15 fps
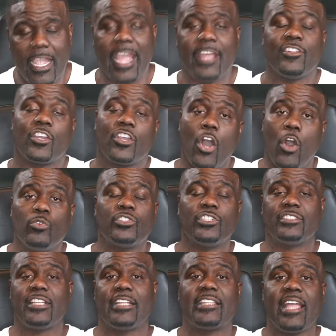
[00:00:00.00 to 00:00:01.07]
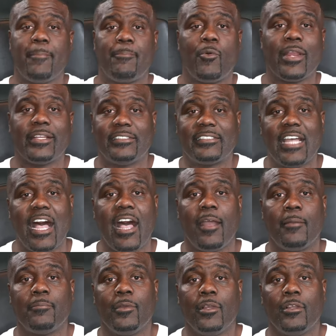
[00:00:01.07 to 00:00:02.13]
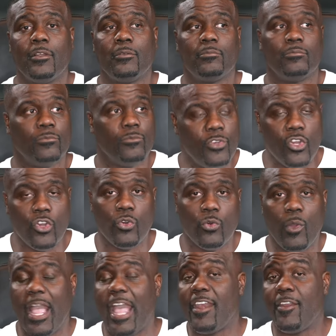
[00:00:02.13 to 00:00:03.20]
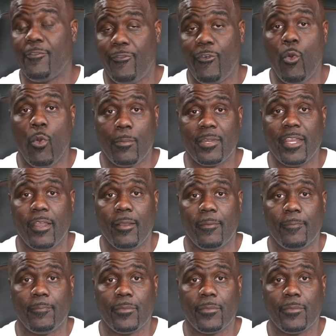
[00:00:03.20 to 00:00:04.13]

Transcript: And the coaches at that point in time knew and informed him